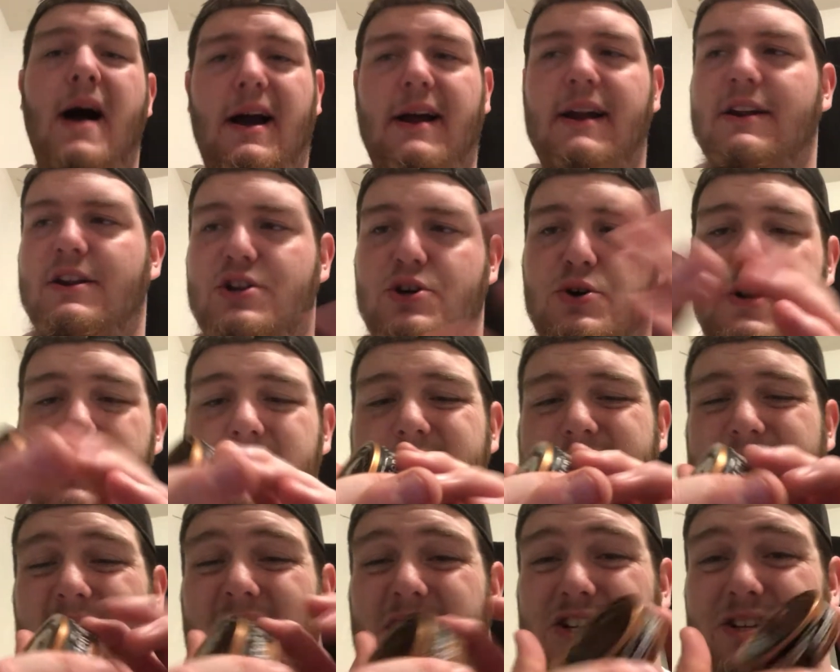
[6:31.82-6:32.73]
not gonna do it
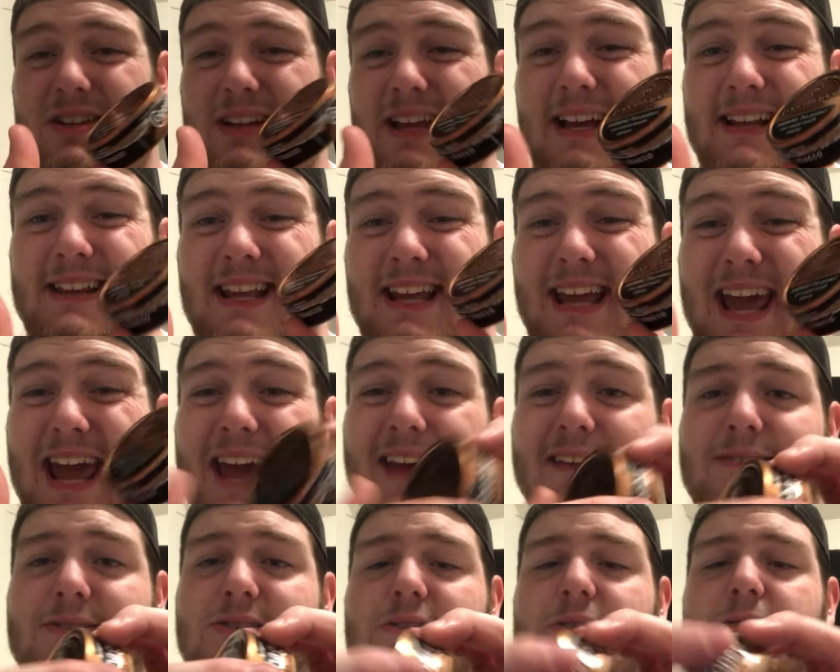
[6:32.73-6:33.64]
because I actually like the
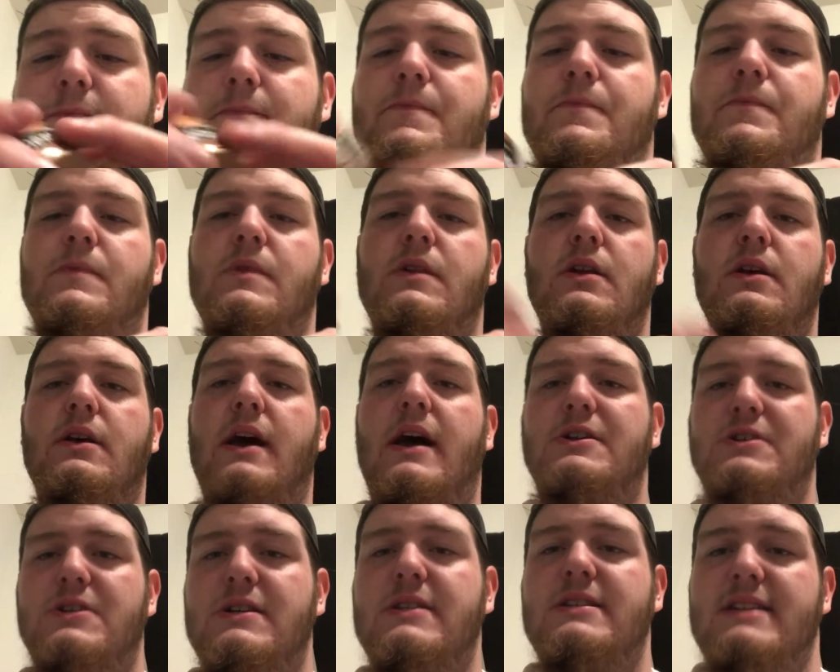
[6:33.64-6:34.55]
cans.
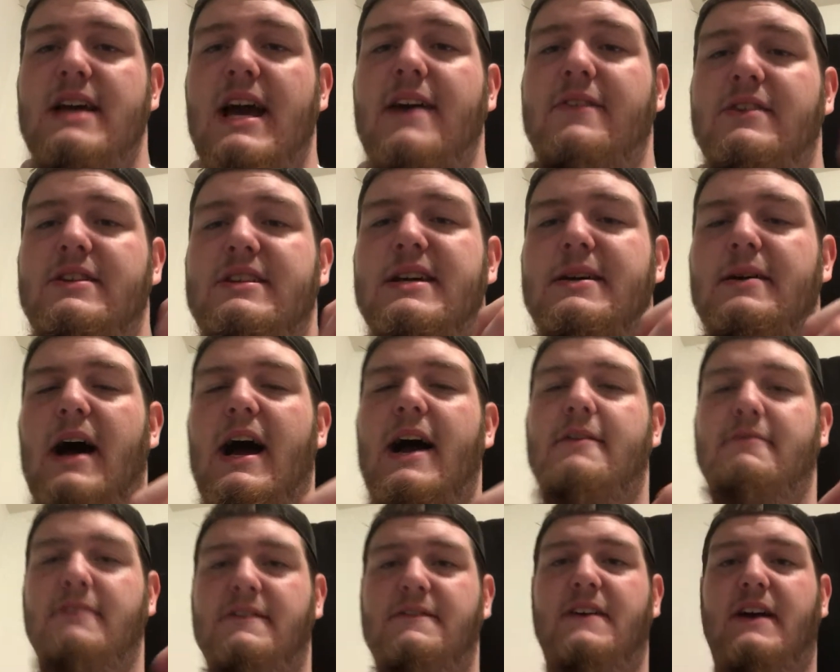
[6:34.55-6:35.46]
As you can see, I
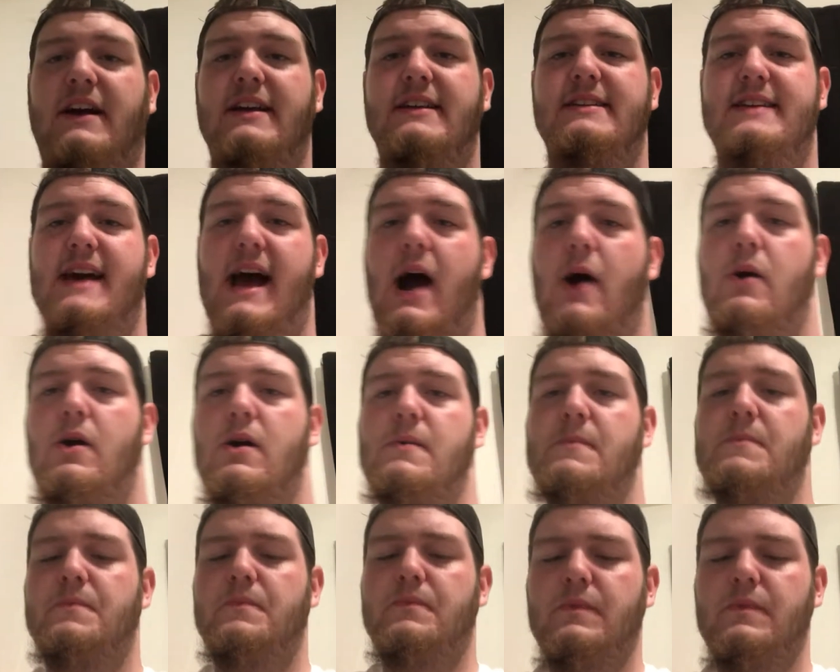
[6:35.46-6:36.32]
have a fucking tower.